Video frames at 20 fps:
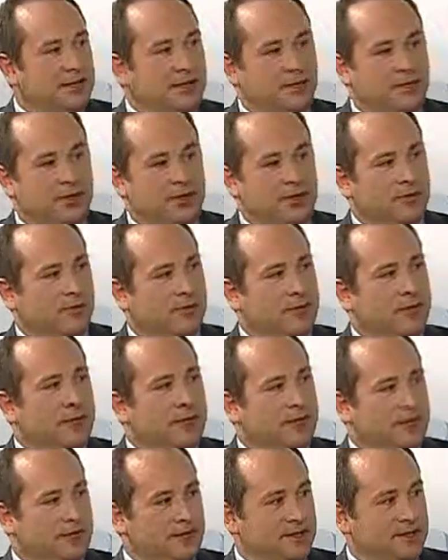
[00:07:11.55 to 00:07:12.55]
but your
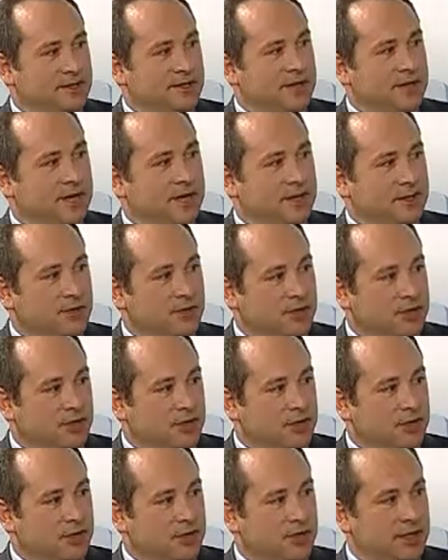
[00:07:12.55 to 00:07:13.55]
butt is just sliding on that
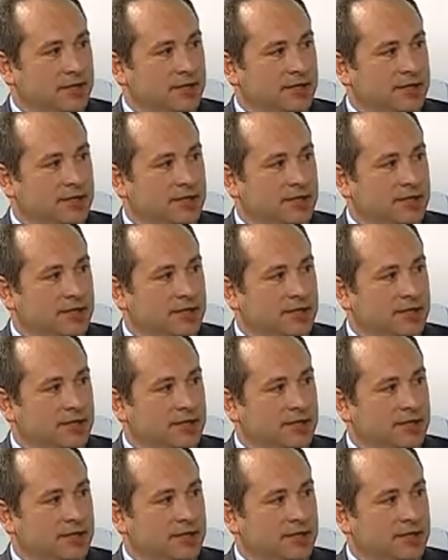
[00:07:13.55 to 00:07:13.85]
machine.